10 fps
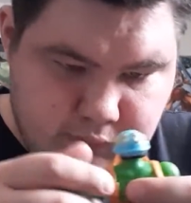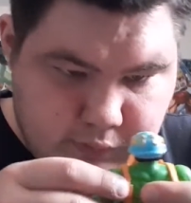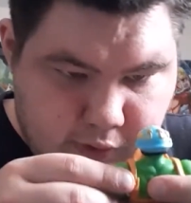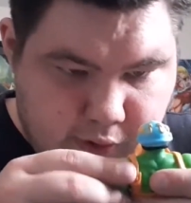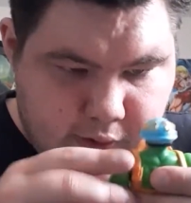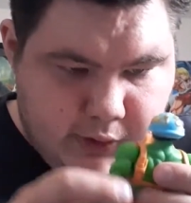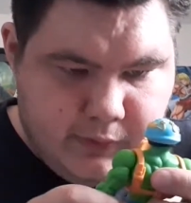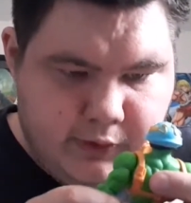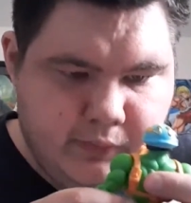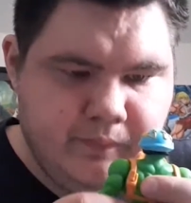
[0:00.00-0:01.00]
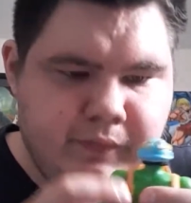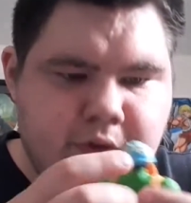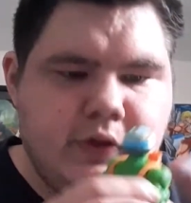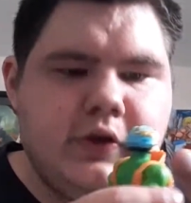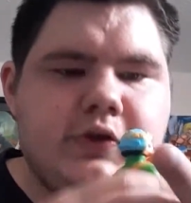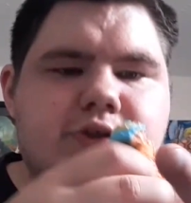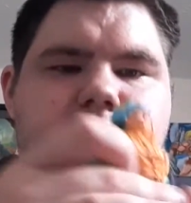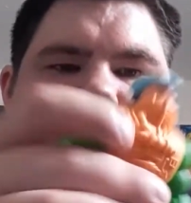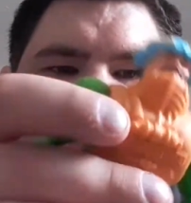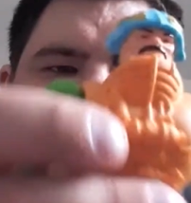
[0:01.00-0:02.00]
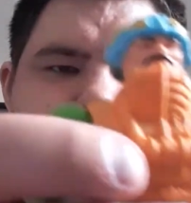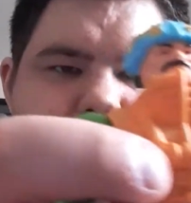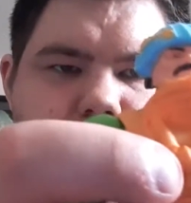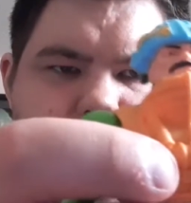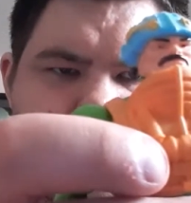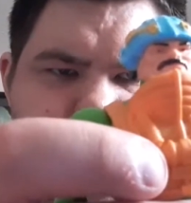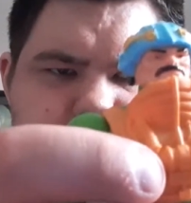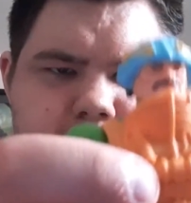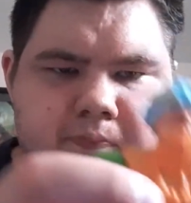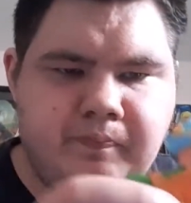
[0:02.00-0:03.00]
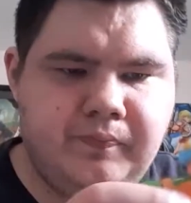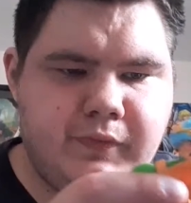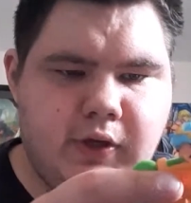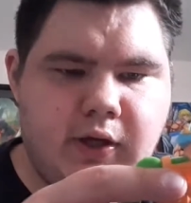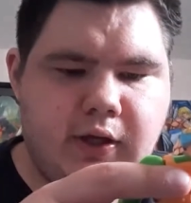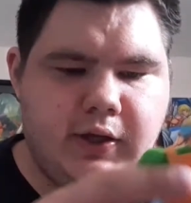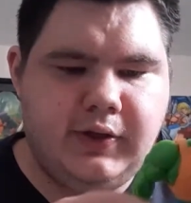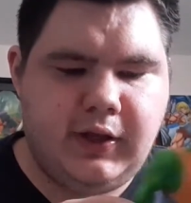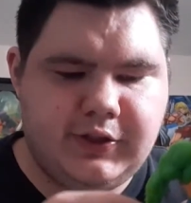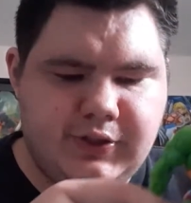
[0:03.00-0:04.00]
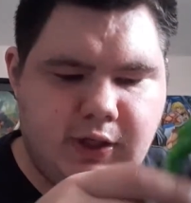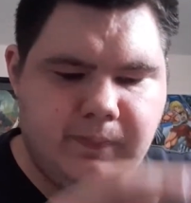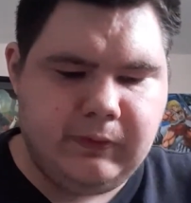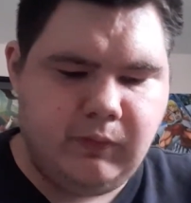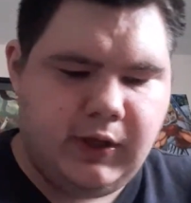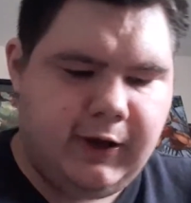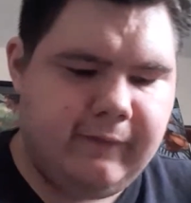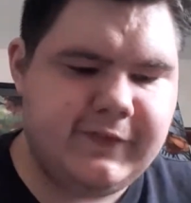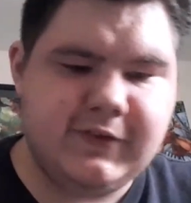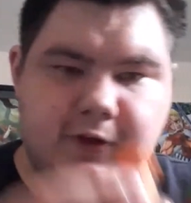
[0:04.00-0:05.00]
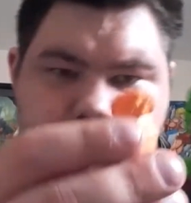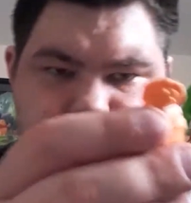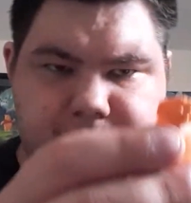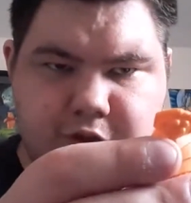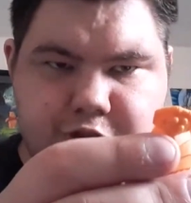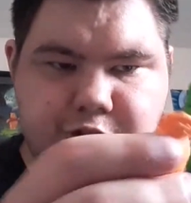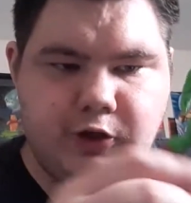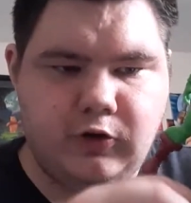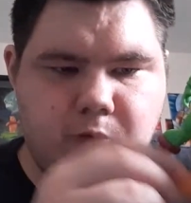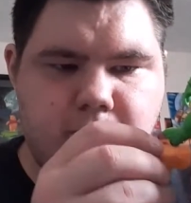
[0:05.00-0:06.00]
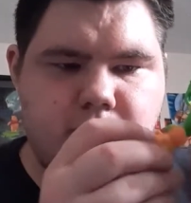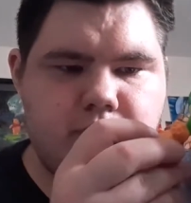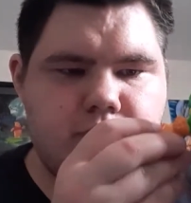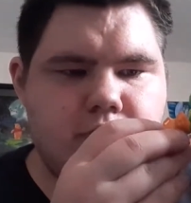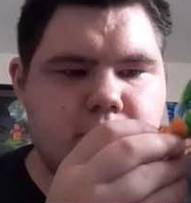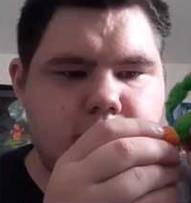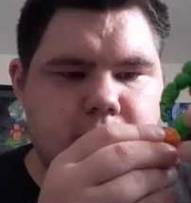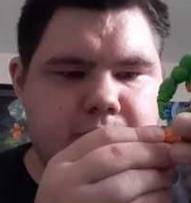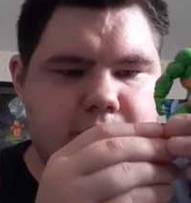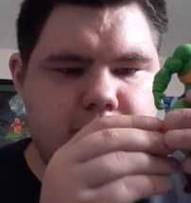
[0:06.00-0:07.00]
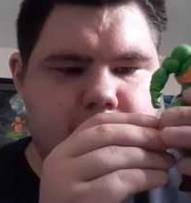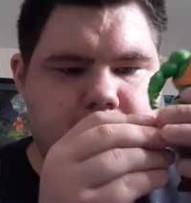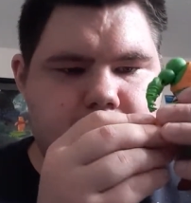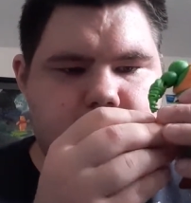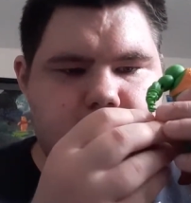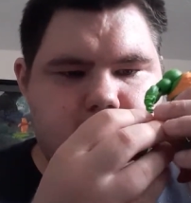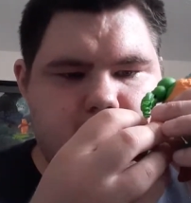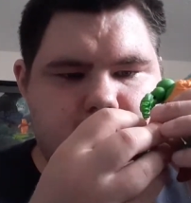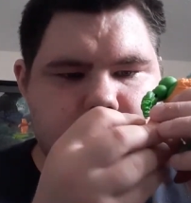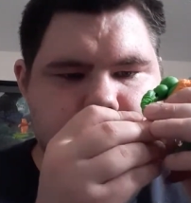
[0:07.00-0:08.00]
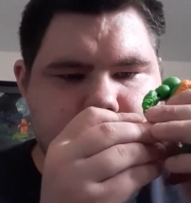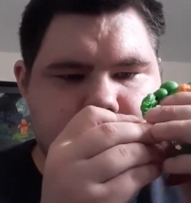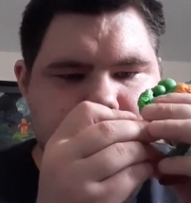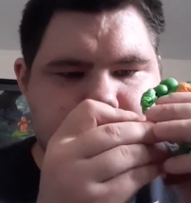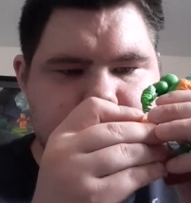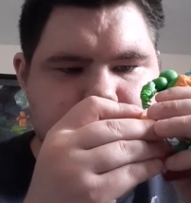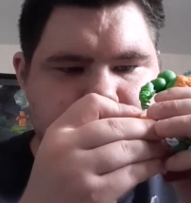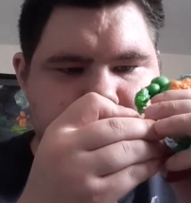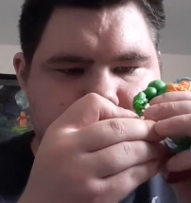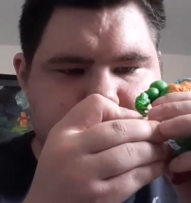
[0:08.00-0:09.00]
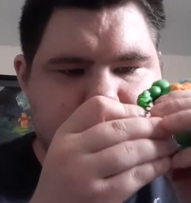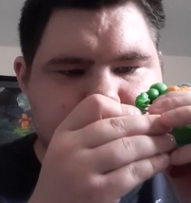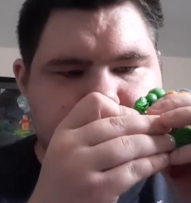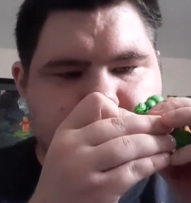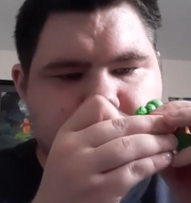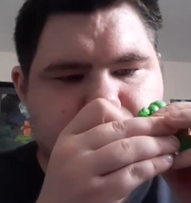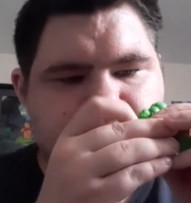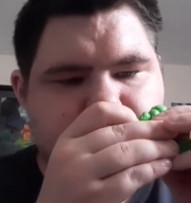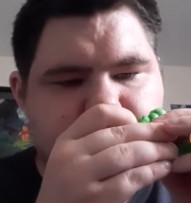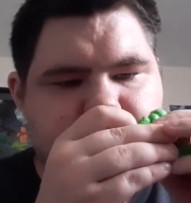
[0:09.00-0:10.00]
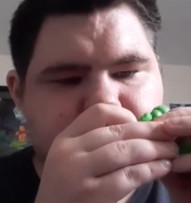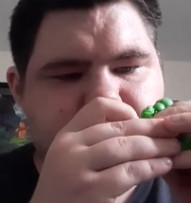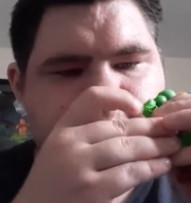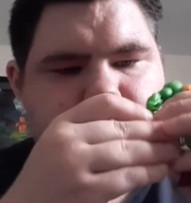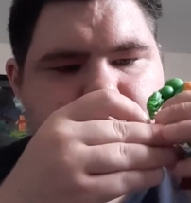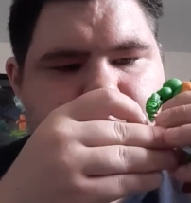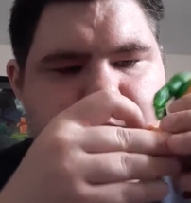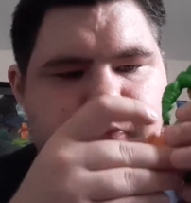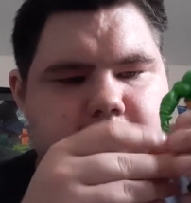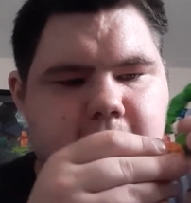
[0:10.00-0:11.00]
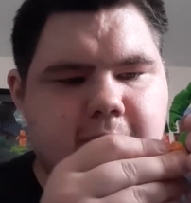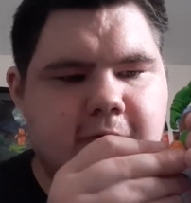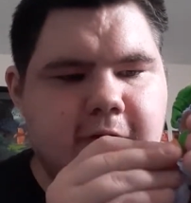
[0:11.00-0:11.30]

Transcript: Okay, there we go. So there's Man-at-Arms. Next up, we have some shin armor. You just put it on, and like everything else, you just feed a little clip through,